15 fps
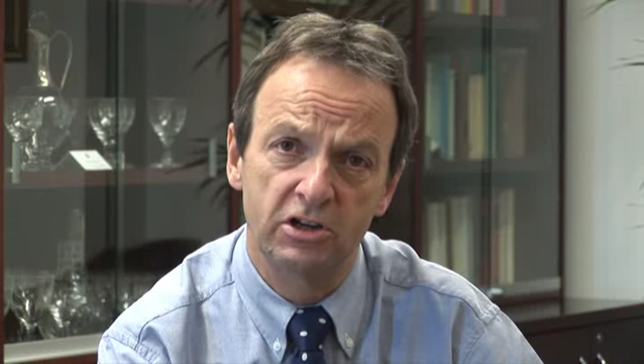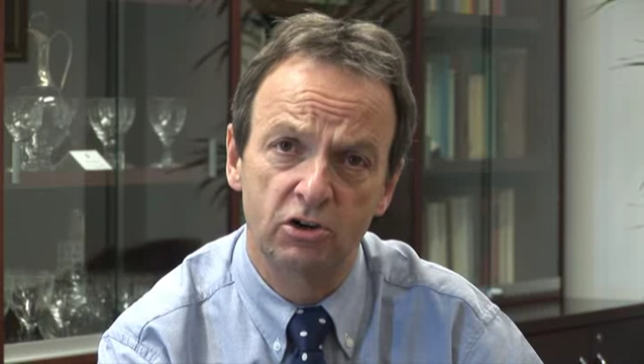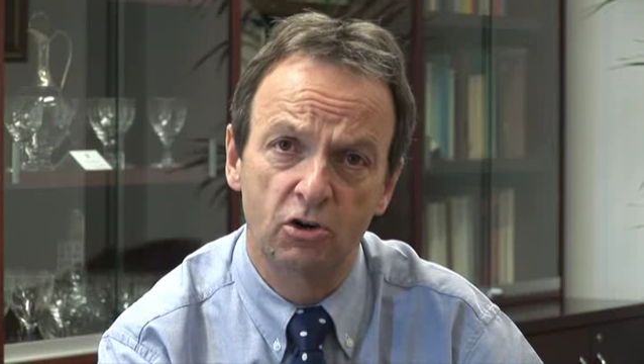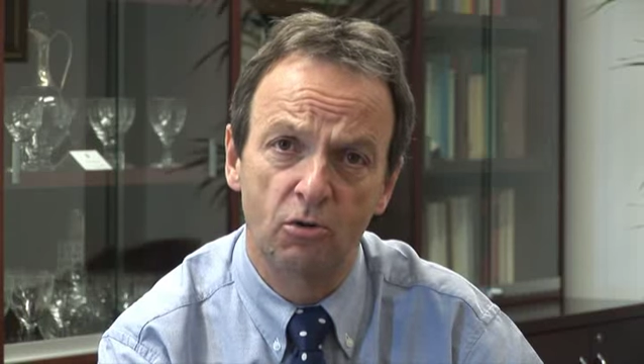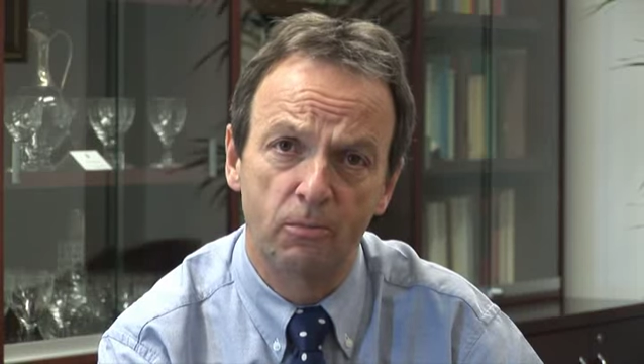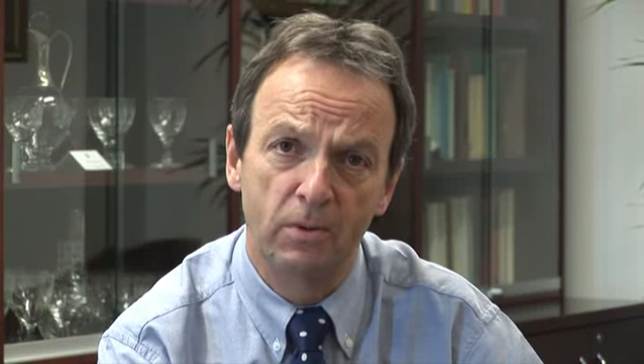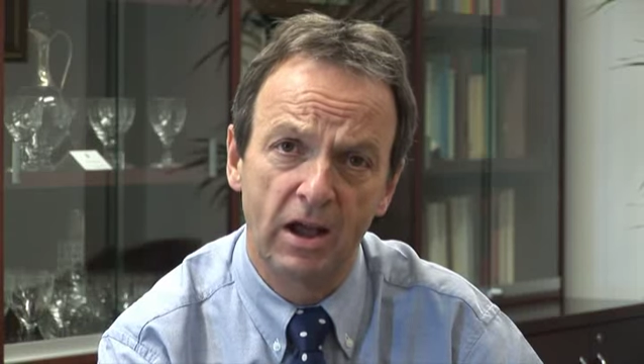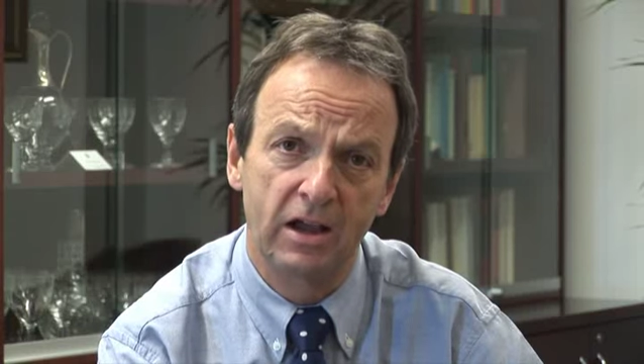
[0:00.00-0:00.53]

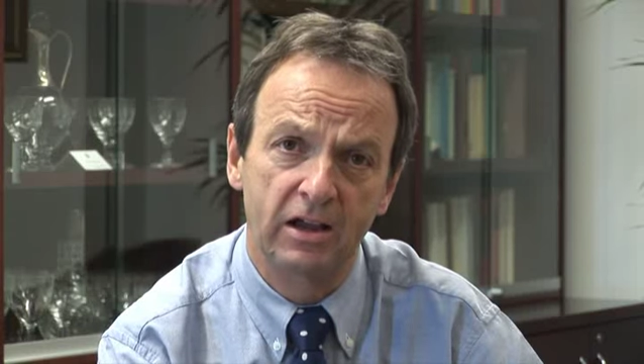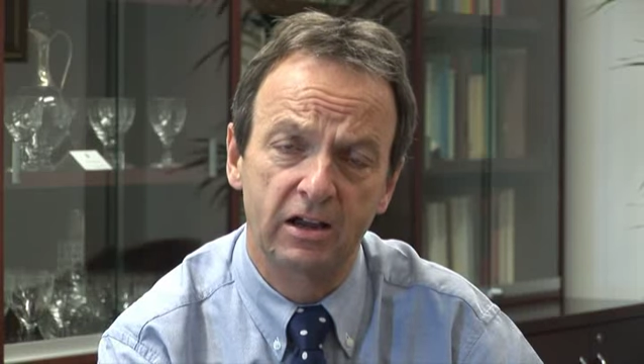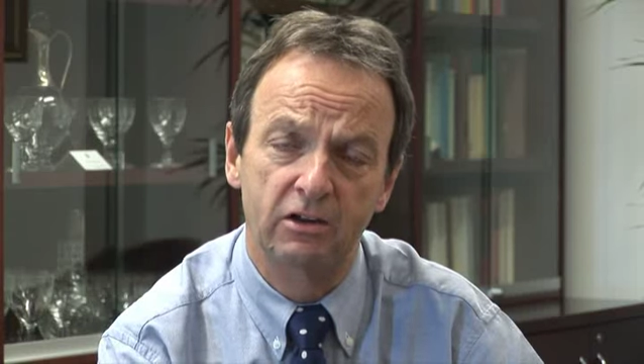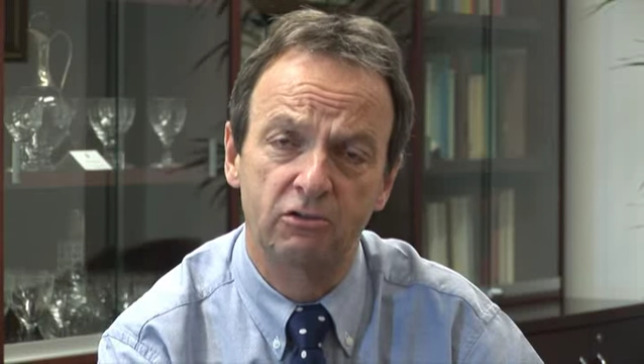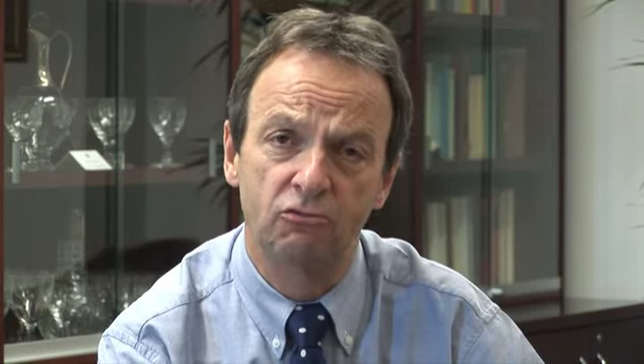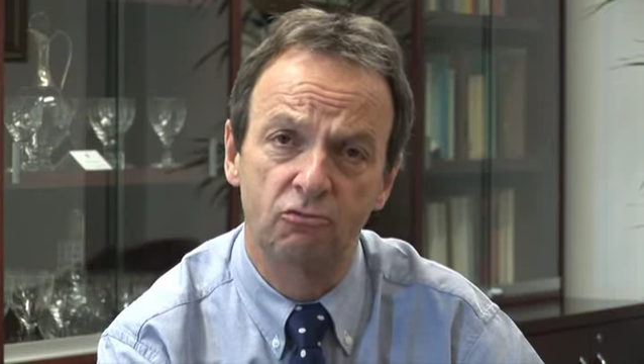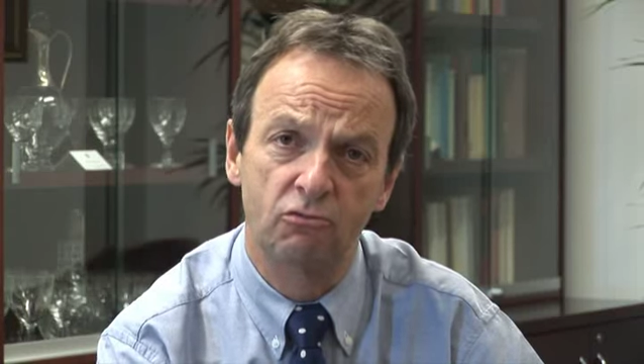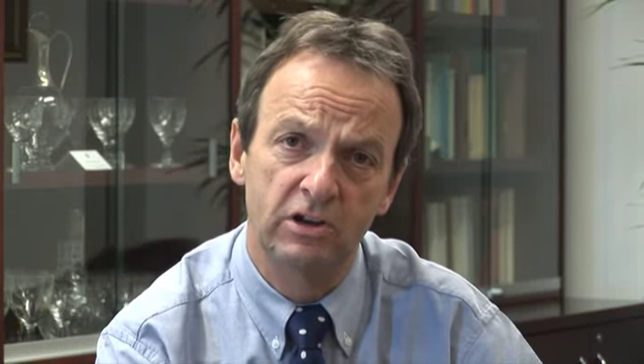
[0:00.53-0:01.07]
go back
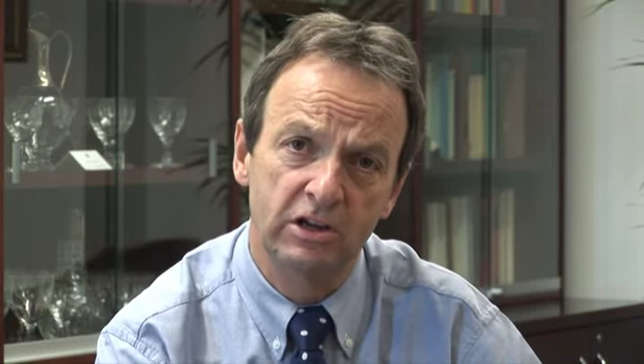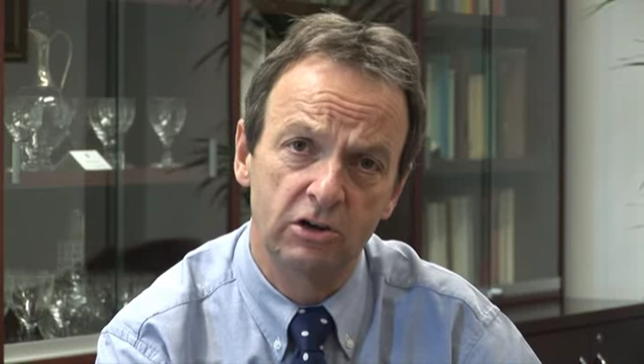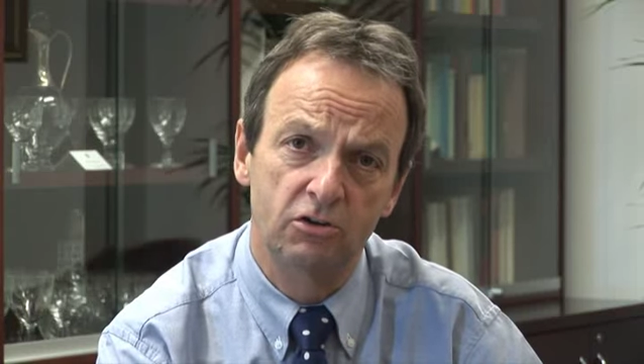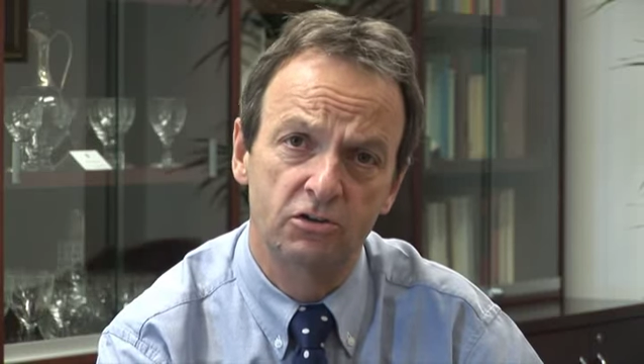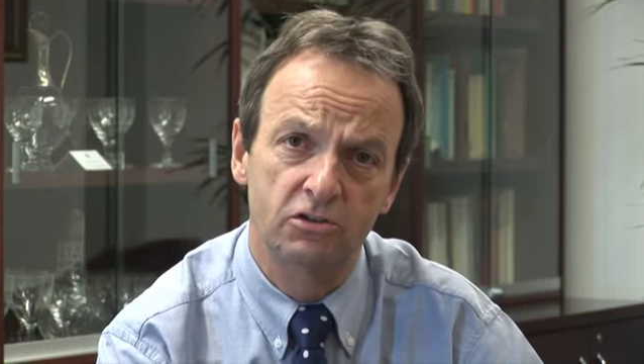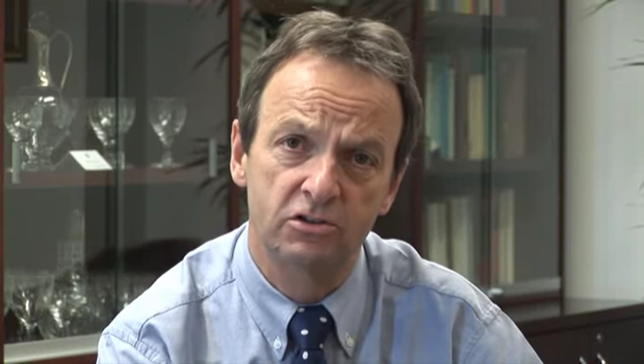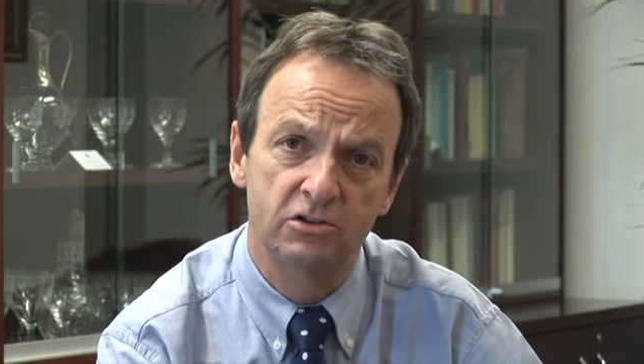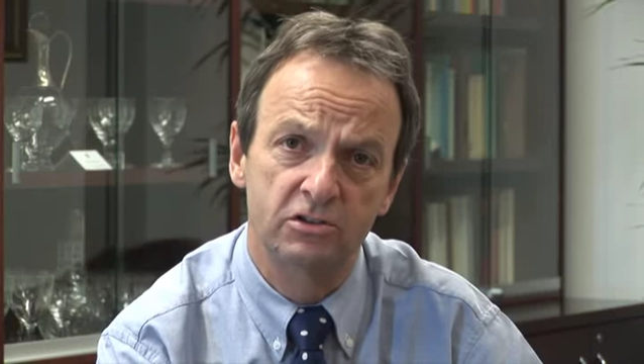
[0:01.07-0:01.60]
and
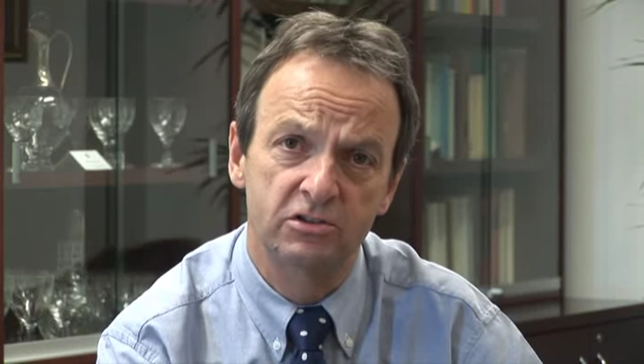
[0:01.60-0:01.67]
re-audit